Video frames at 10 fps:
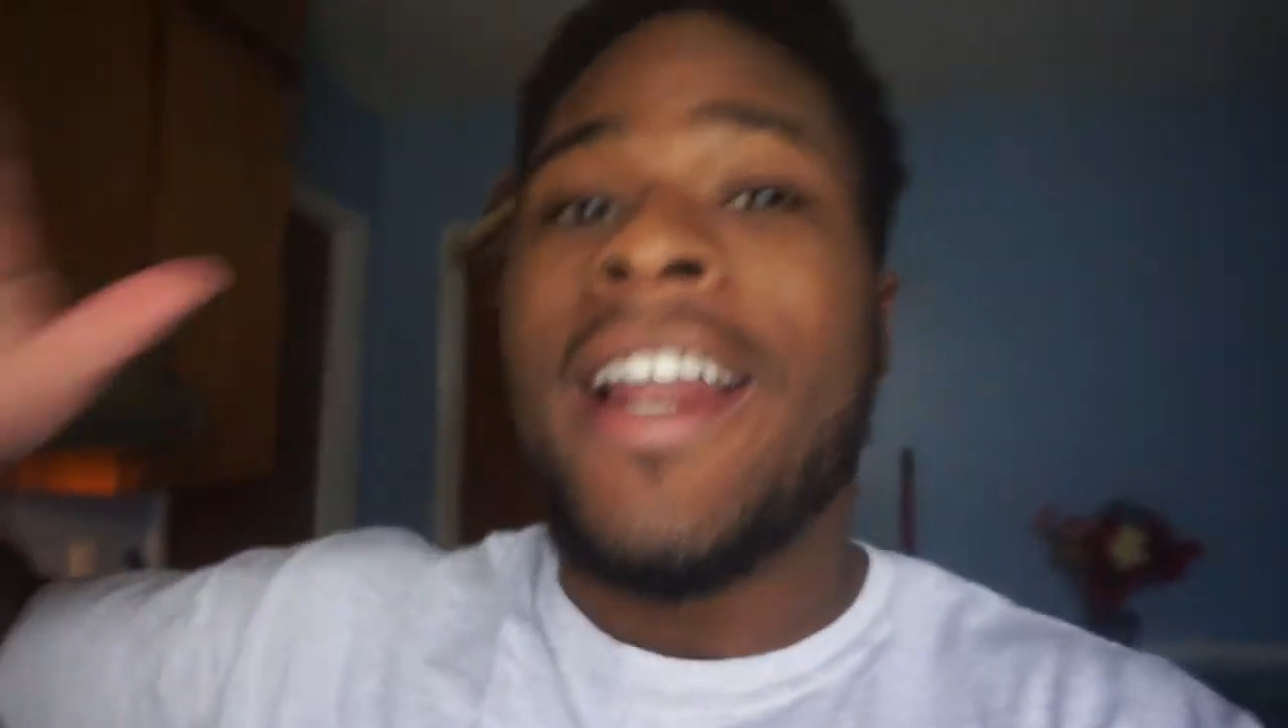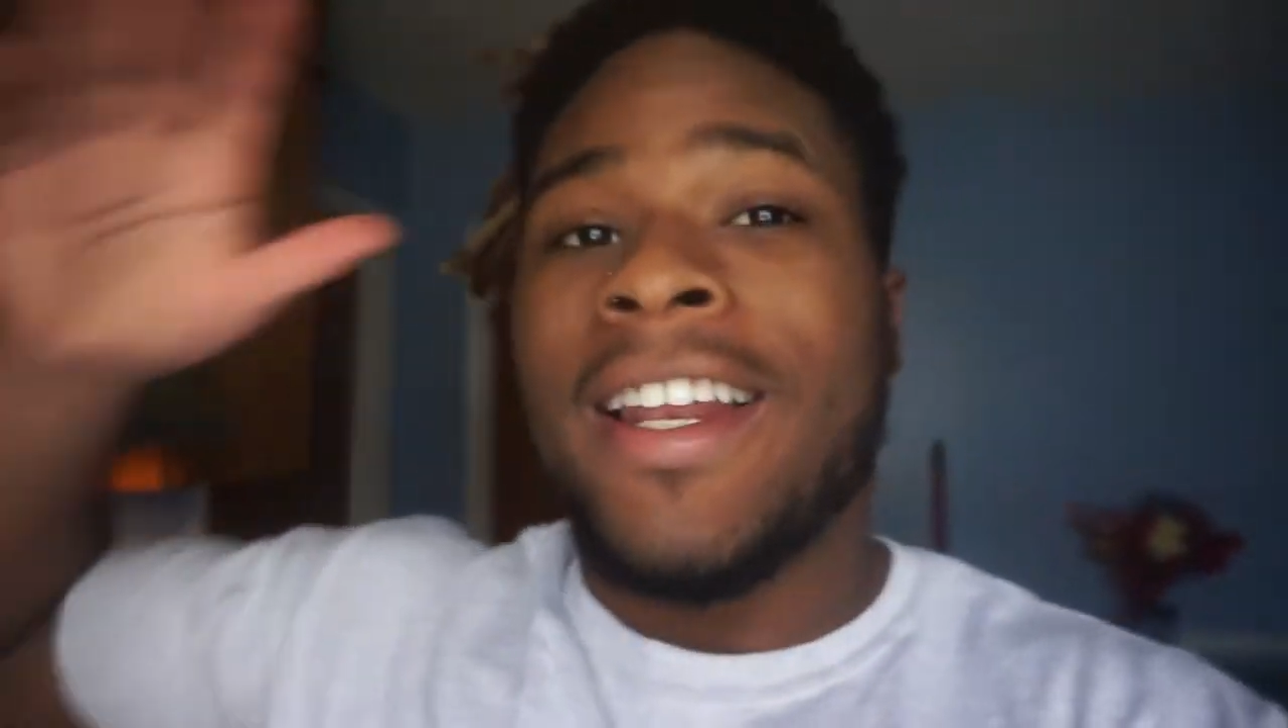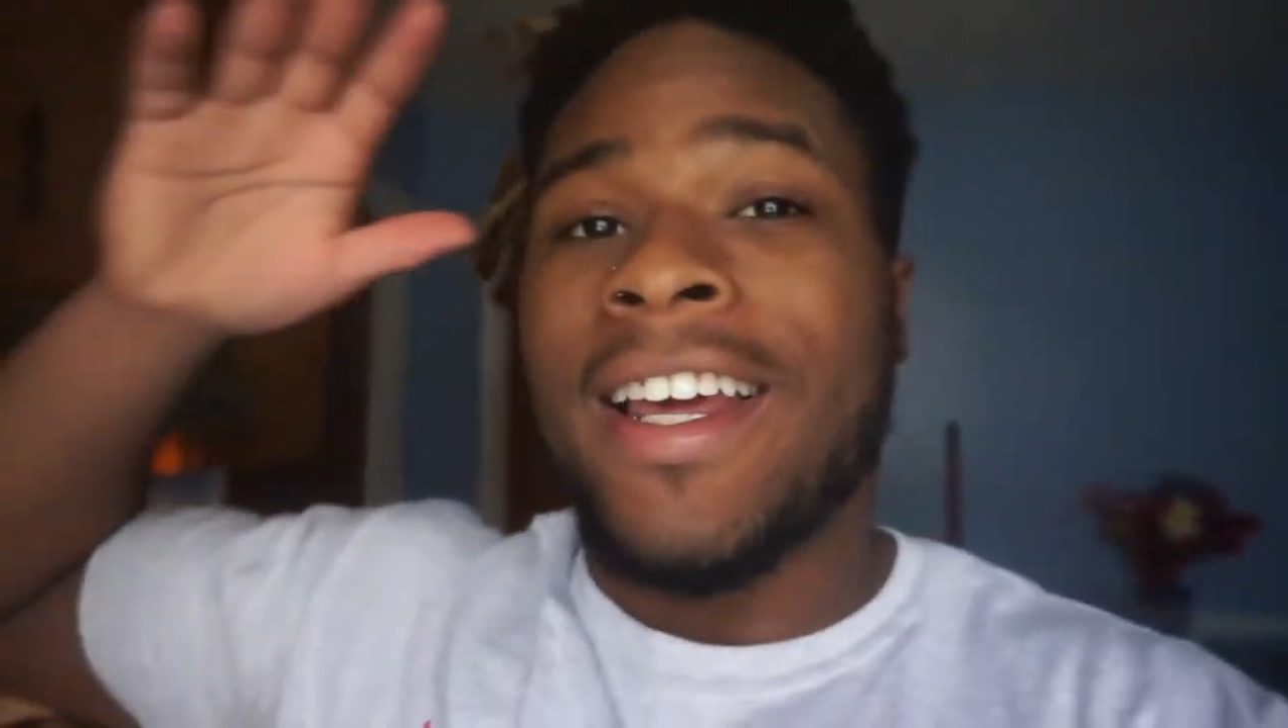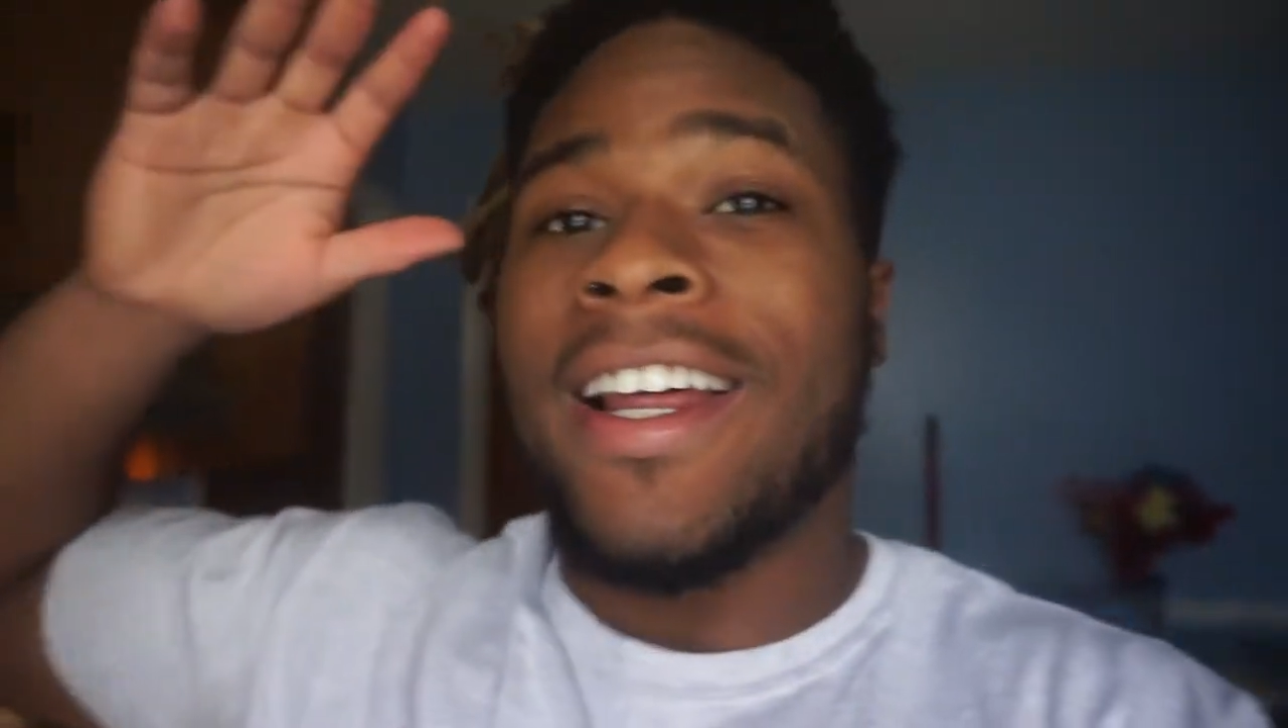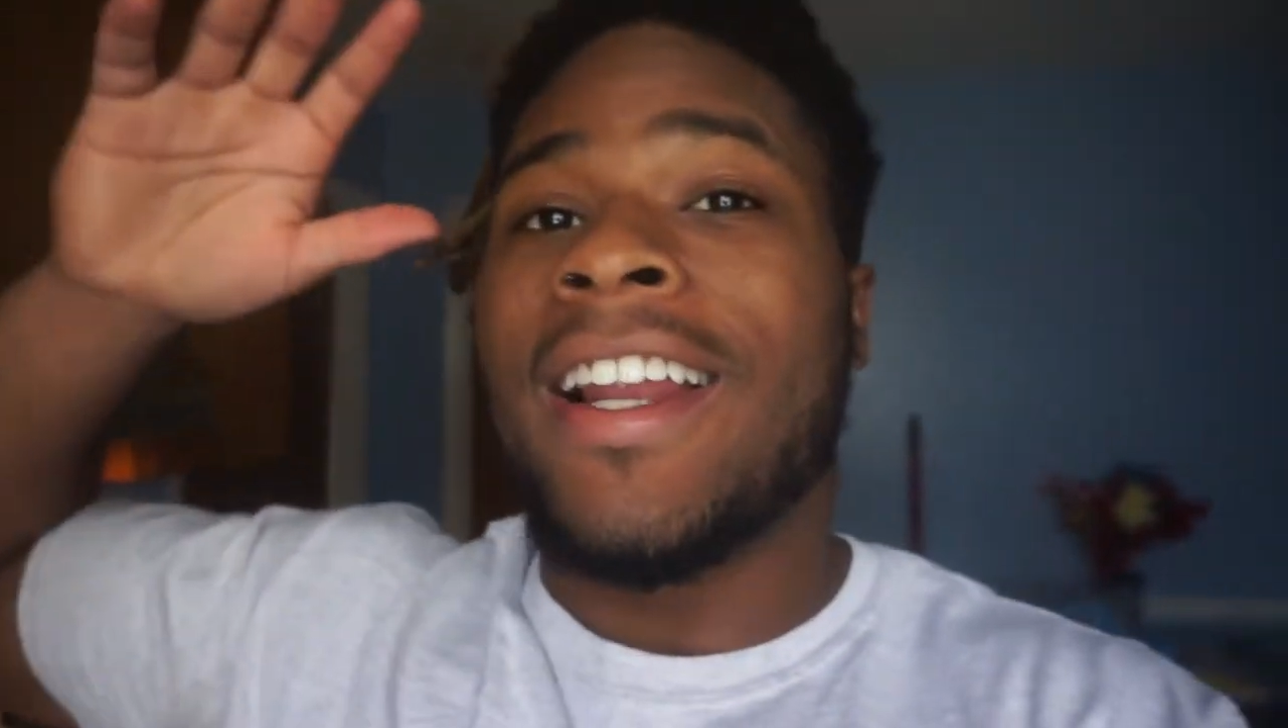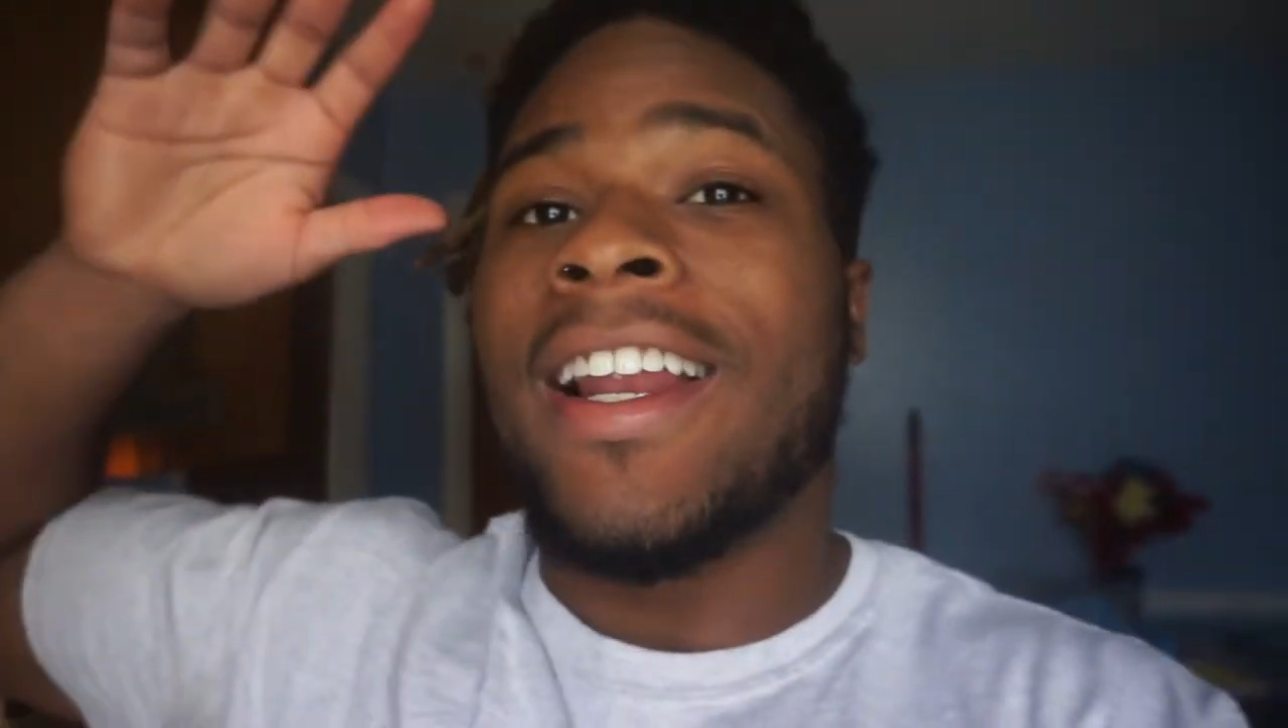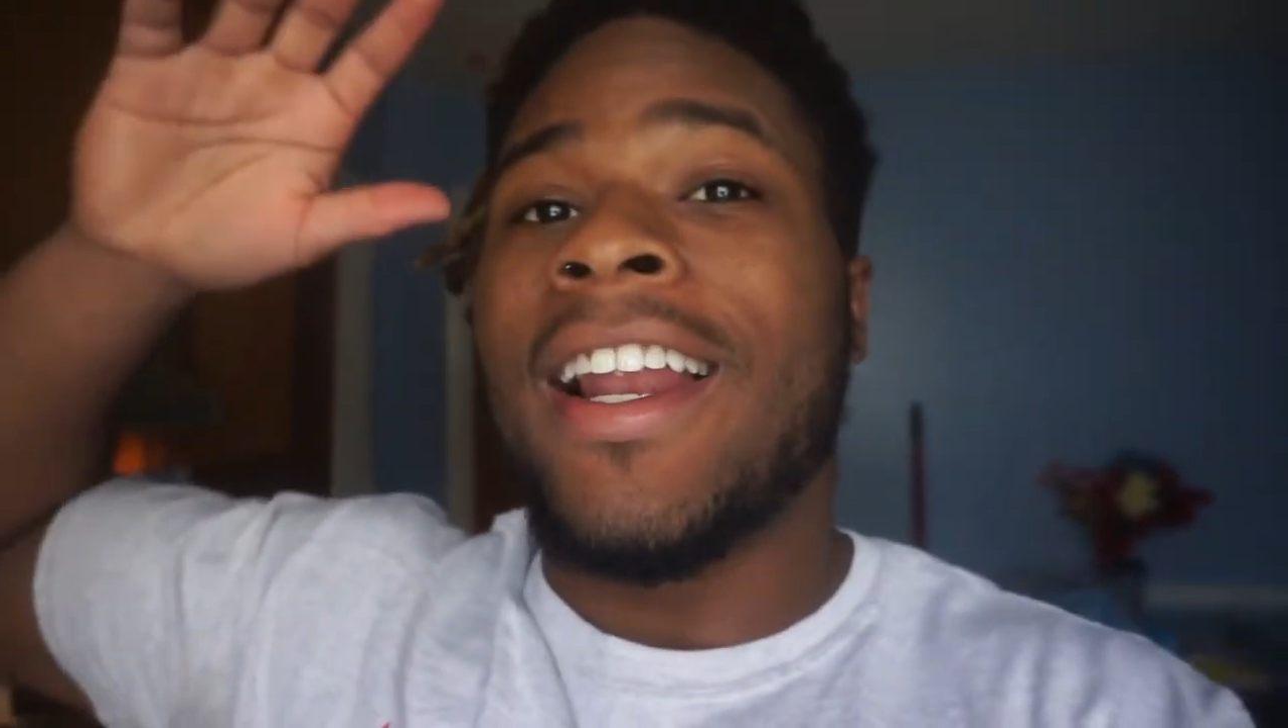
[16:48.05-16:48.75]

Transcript: that